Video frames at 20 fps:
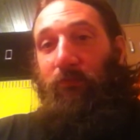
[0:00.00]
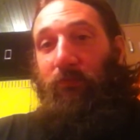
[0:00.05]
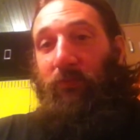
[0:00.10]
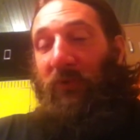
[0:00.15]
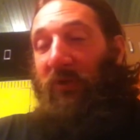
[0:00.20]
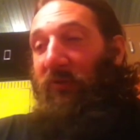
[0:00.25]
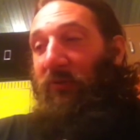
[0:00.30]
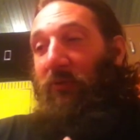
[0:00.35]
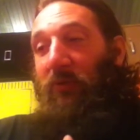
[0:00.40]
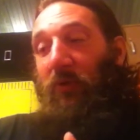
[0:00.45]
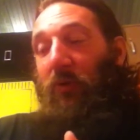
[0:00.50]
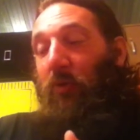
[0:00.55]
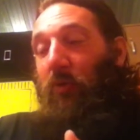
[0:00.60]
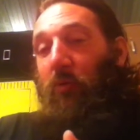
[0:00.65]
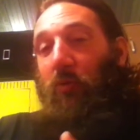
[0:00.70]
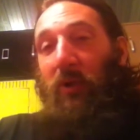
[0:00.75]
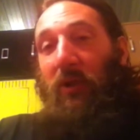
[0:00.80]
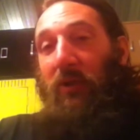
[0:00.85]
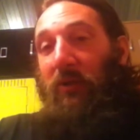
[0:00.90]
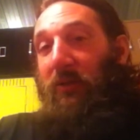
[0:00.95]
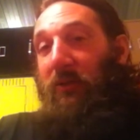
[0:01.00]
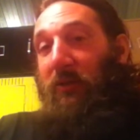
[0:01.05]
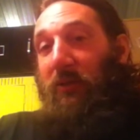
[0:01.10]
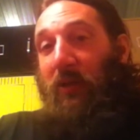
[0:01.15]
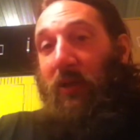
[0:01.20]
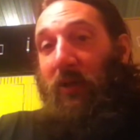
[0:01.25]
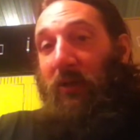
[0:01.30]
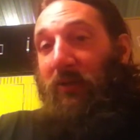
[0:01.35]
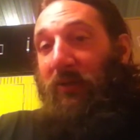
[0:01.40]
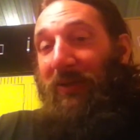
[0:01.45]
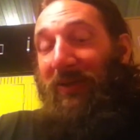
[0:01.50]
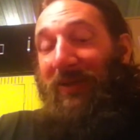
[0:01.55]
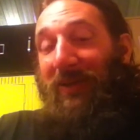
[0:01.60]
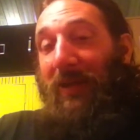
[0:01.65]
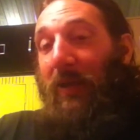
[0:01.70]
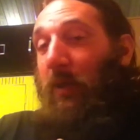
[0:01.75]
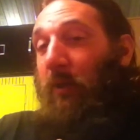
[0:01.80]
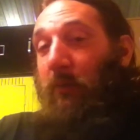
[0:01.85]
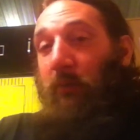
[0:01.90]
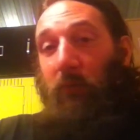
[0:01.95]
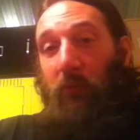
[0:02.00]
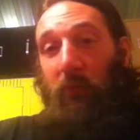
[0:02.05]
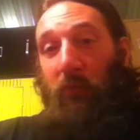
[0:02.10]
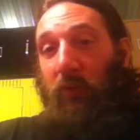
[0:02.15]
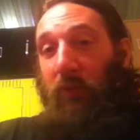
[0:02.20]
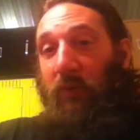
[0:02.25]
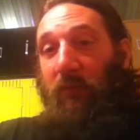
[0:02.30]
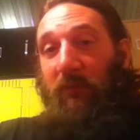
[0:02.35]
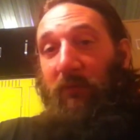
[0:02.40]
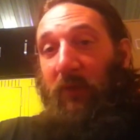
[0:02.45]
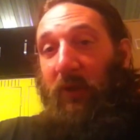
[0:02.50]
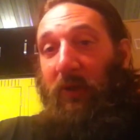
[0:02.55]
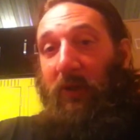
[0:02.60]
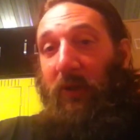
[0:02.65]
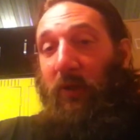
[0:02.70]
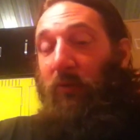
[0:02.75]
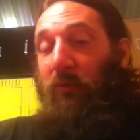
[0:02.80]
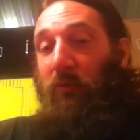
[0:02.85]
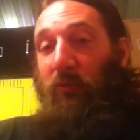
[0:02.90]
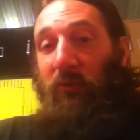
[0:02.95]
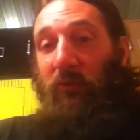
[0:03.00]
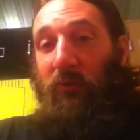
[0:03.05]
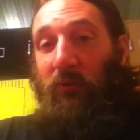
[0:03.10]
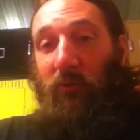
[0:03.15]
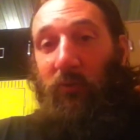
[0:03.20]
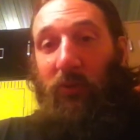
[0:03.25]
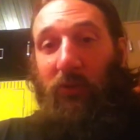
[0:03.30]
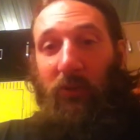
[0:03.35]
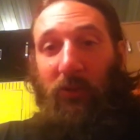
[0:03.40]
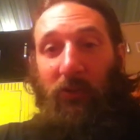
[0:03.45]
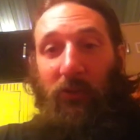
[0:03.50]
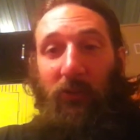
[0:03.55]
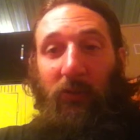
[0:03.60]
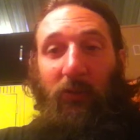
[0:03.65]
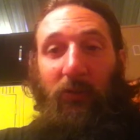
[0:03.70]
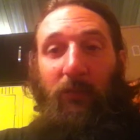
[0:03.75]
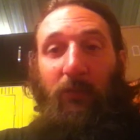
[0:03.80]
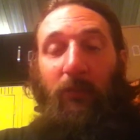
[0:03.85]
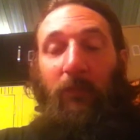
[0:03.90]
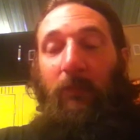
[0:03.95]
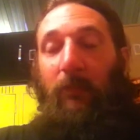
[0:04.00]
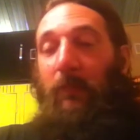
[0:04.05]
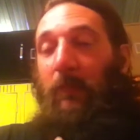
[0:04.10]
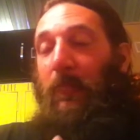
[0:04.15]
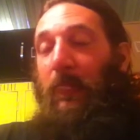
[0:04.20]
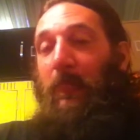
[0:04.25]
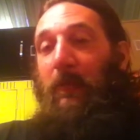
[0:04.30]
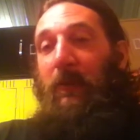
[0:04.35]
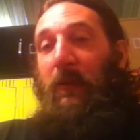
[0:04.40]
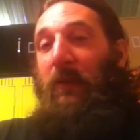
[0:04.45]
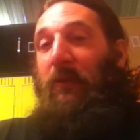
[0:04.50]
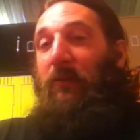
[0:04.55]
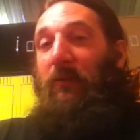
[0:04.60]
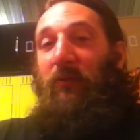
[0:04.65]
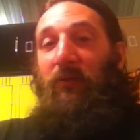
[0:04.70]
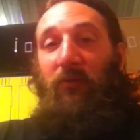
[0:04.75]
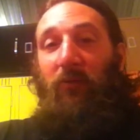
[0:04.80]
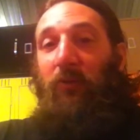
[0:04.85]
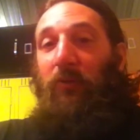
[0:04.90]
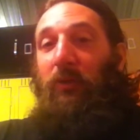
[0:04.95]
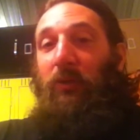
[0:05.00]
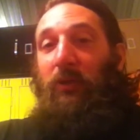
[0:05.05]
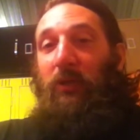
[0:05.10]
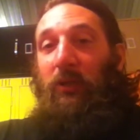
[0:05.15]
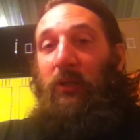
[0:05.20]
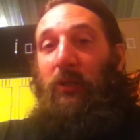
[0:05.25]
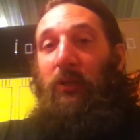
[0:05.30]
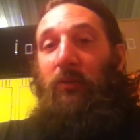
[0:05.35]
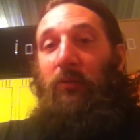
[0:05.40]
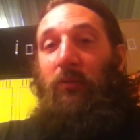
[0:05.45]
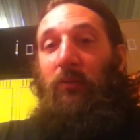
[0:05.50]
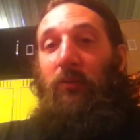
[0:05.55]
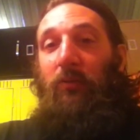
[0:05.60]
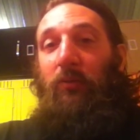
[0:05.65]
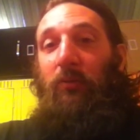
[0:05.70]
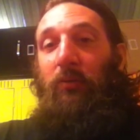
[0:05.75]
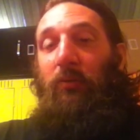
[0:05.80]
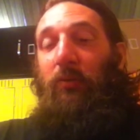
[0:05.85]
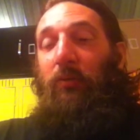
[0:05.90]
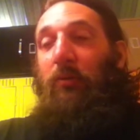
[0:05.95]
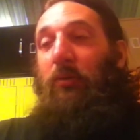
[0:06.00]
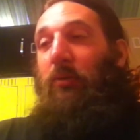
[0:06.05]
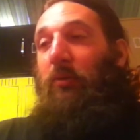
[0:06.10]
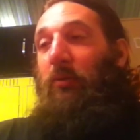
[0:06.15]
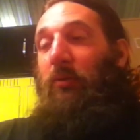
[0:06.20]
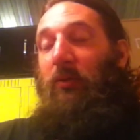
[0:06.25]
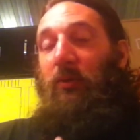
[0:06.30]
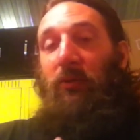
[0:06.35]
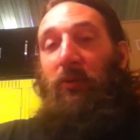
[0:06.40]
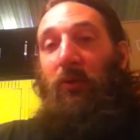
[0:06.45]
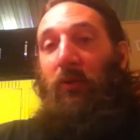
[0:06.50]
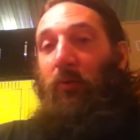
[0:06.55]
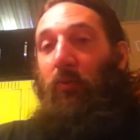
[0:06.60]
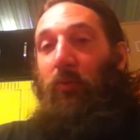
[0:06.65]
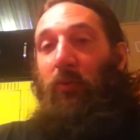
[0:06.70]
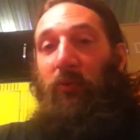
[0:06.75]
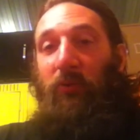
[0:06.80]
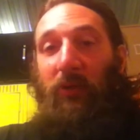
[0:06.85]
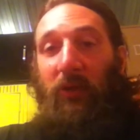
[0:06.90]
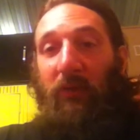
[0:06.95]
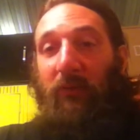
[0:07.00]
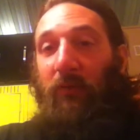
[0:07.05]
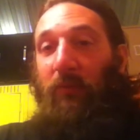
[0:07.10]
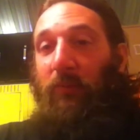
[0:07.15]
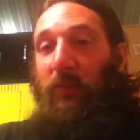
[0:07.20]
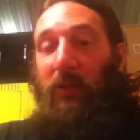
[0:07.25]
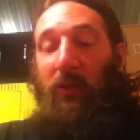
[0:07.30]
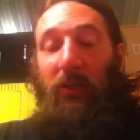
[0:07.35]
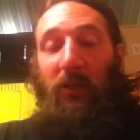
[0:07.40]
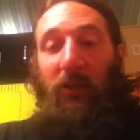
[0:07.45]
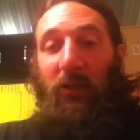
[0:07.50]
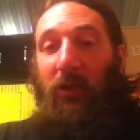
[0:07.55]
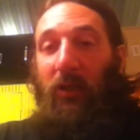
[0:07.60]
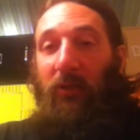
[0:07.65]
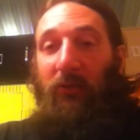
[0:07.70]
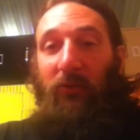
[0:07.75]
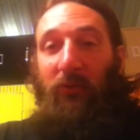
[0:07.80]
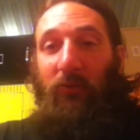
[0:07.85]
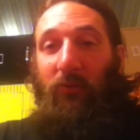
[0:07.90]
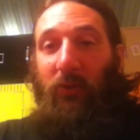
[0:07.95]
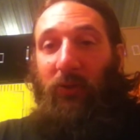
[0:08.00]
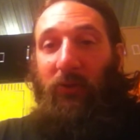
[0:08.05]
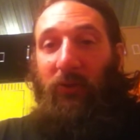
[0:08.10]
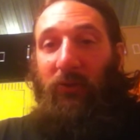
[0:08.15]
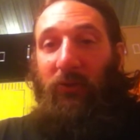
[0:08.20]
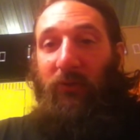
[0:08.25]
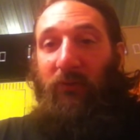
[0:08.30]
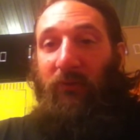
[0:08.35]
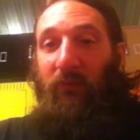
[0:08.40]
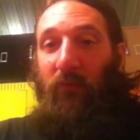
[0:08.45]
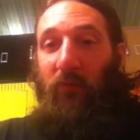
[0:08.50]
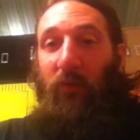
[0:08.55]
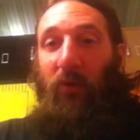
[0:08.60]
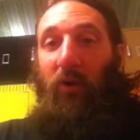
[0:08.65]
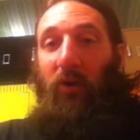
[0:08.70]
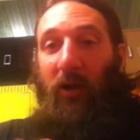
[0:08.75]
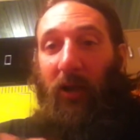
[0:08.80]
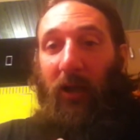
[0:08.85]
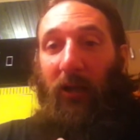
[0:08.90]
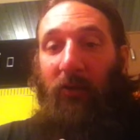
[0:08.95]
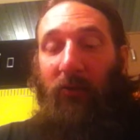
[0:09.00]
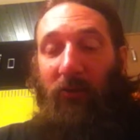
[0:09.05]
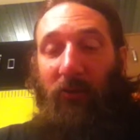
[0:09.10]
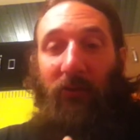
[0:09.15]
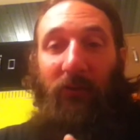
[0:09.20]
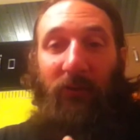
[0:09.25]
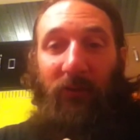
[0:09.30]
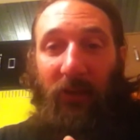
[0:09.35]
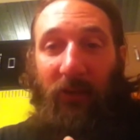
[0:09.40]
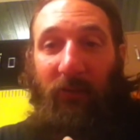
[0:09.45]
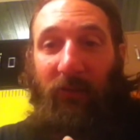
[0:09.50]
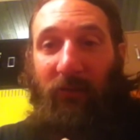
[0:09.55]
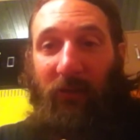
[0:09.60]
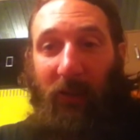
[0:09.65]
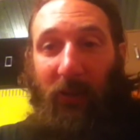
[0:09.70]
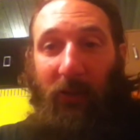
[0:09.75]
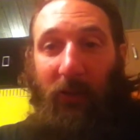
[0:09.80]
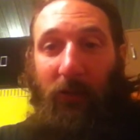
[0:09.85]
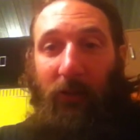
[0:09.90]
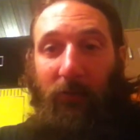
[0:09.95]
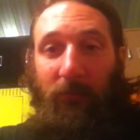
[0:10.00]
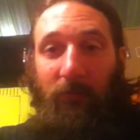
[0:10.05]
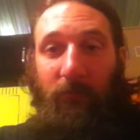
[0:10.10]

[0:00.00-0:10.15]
there's no way this guy's ever going to find out who is doing this, and certainly there will never be any consequences for our actions, they think.